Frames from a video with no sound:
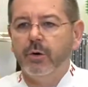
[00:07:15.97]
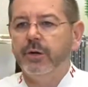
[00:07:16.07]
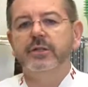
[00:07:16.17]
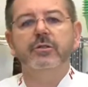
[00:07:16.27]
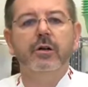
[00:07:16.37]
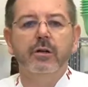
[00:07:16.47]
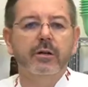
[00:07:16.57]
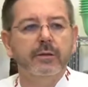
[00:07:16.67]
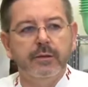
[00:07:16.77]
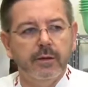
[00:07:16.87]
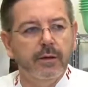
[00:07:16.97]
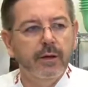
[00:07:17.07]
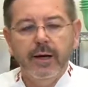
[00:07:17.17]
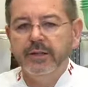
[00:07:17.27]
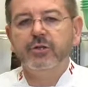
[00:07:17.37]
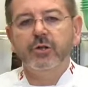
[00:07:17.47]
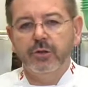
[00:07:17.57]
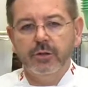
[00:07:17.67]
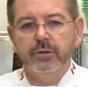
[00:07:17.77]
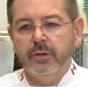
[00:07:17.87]
Or is a chocolate, has a
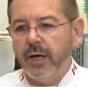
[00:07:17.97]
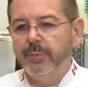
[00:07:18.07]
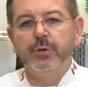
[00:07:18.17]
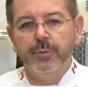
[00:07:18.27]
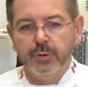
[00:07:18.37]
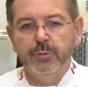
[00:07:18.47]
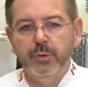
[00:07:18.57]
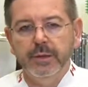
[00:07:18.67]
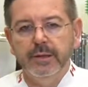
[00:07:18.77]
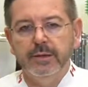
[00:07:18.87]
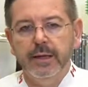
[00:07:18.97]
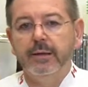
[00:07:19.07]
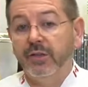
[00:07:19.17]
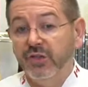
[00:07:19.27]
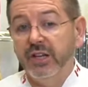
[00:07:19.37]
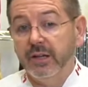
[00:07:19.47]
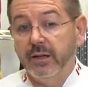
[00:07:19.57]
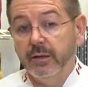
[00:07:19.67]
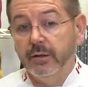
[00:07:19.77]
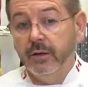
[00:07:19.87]
chocolate absorb some humidity and get
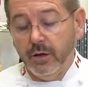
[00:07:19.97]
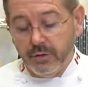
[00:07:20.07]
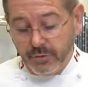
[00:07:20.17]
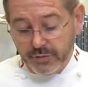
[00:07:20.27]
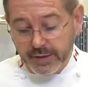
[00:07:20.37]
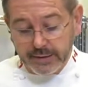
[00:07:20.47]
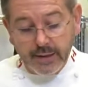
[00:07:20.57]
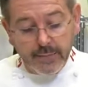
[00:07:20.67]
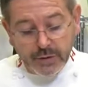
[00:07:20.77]
thick of that?